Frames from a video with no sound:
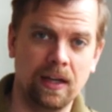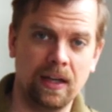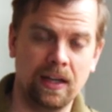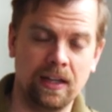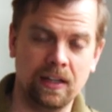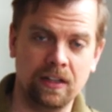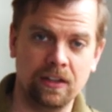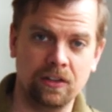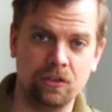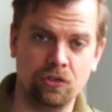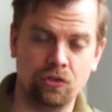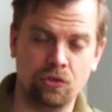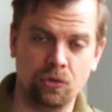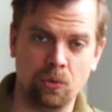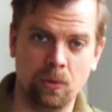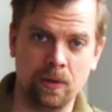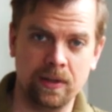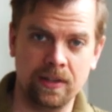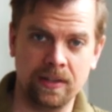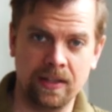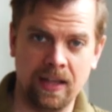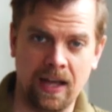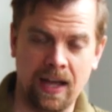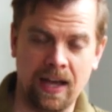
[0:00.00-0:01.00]
and
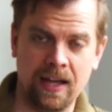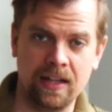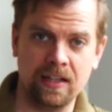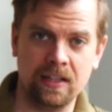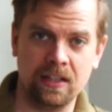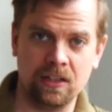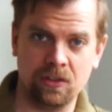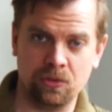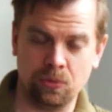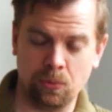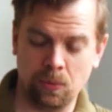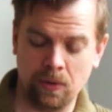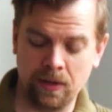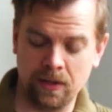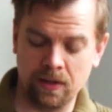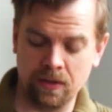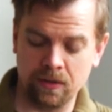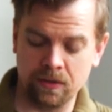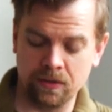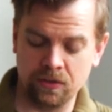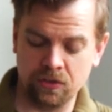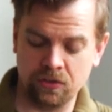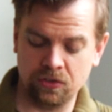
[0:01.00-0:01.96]
enjoy that as well.